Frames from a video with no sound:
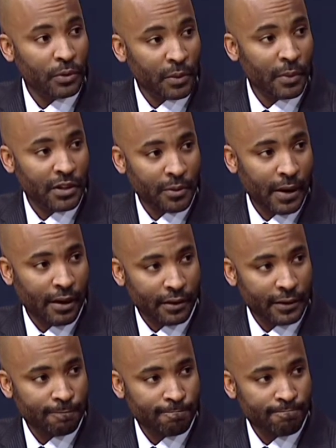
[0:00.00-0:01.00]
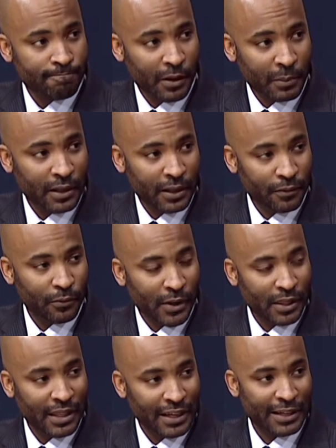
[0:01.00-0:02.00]
too much about it. I mean, if
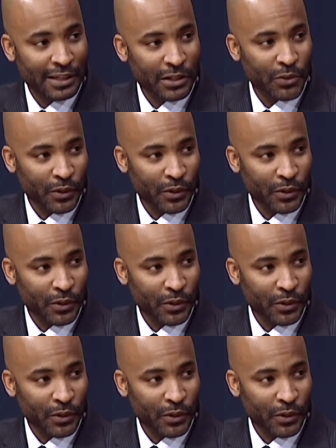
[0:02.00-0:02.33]
one thing it is,